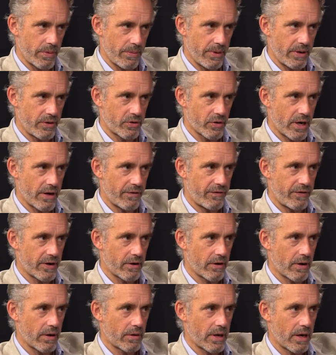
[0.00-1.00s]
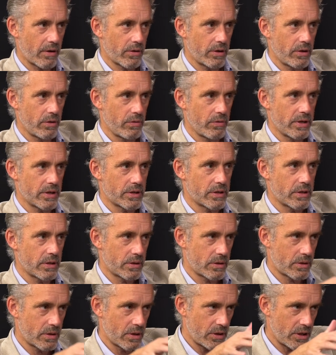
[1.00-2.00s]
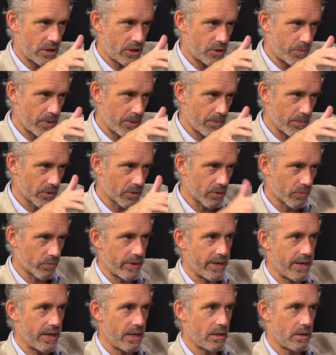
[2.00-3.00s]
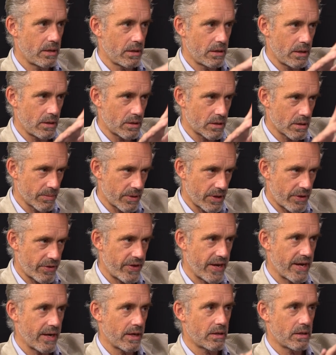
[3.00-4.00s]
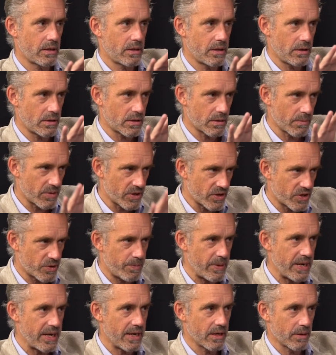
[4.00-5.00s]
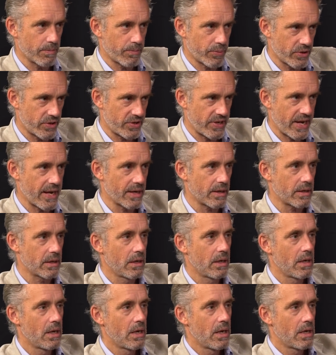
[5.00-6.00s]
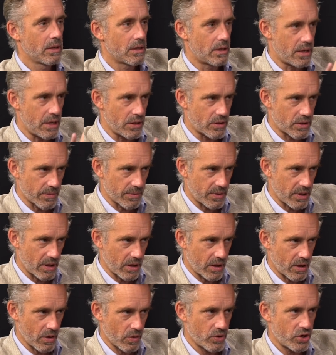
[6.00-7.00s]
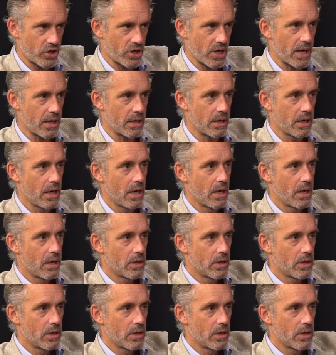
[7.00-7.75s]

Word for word: We've been trying to figure out how to do this is to teach people to read, to teach them to think, to teach them to speak and present, to teach them to negotiate.